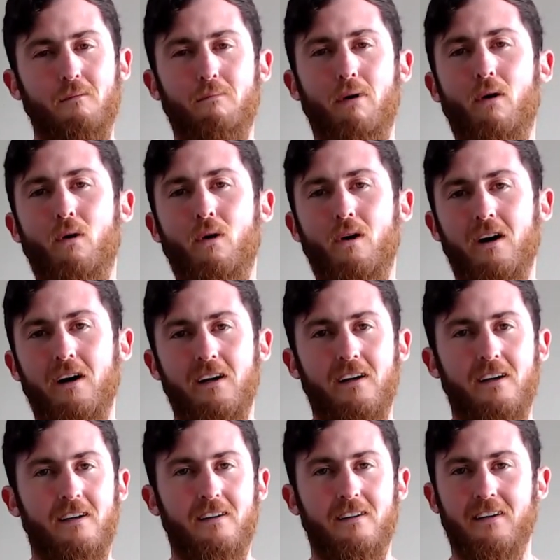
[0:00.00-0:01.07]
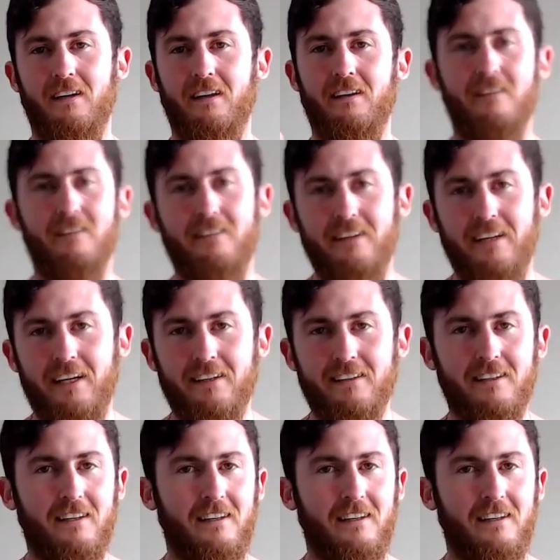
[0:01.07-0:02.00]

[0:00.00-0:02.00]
Poor, in debt,